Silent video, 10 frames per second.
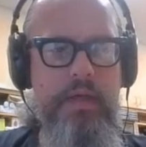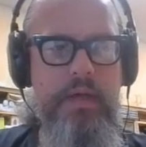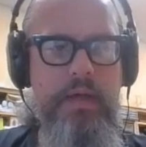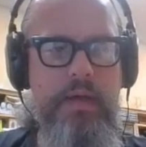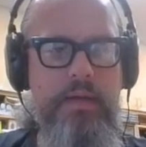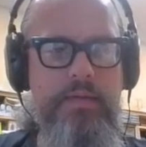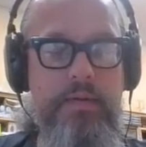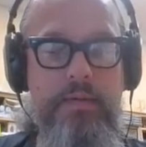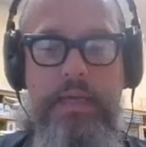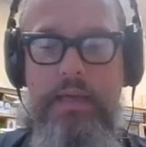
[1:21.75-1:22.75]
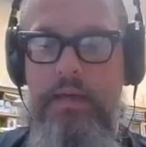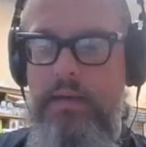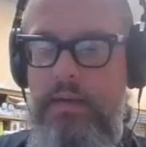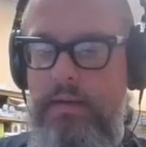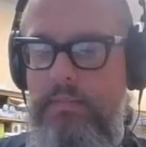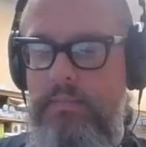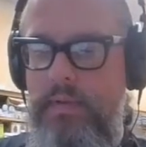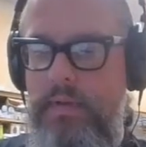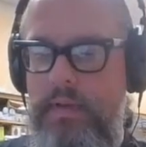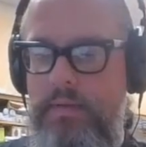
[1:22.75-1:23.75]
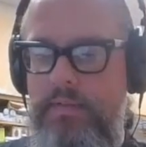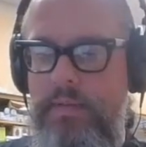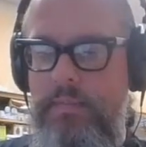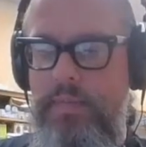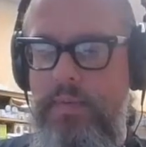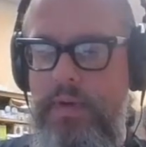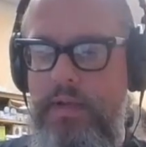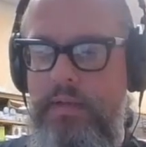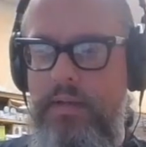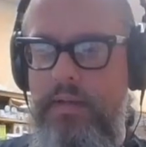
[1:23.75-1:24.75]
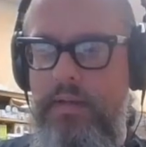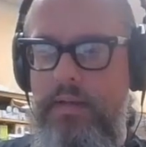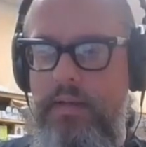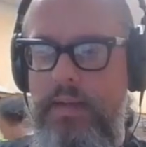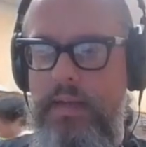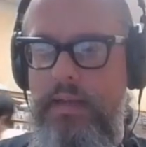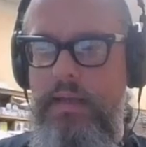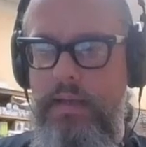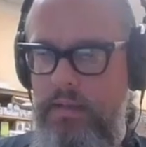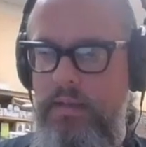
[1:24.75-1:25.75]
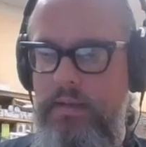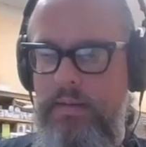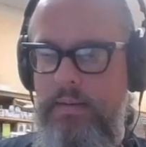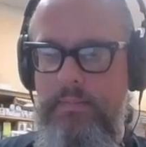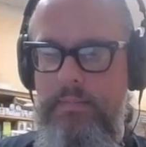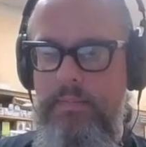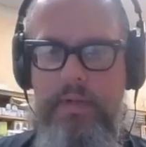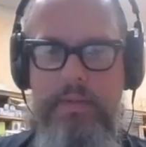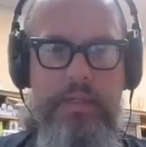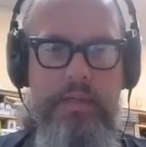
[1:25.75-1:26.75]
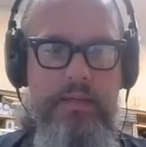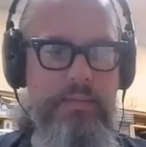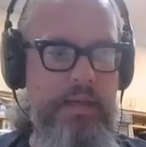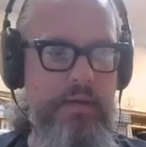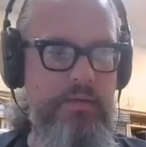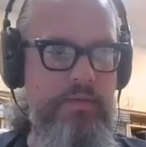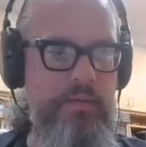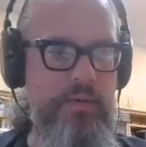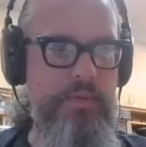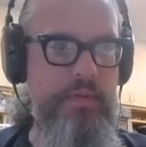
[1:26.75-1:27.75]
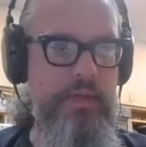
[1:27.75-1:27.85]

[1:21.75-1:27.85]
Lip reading: At some point, I had a completed manuscript